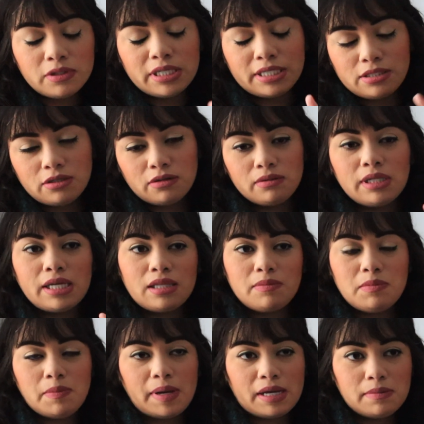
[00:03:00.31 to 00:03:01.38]
So like let
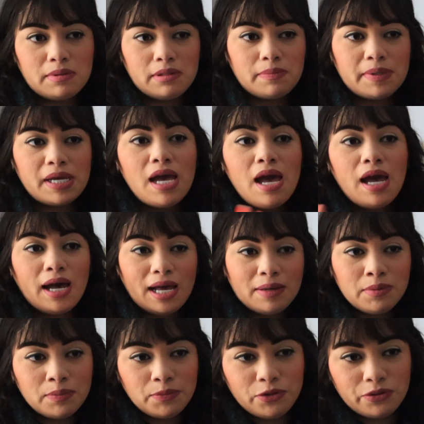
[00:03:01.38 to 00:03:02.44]
me back up a little bit. I'm
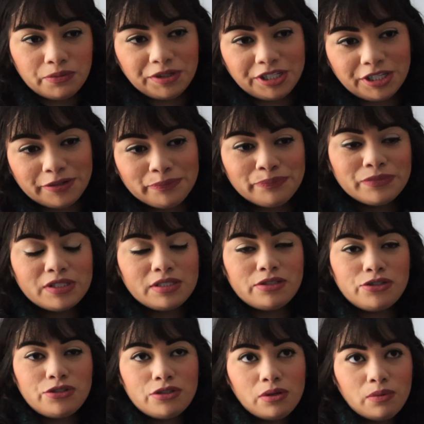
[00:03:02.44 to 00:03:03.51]
a mood reader. So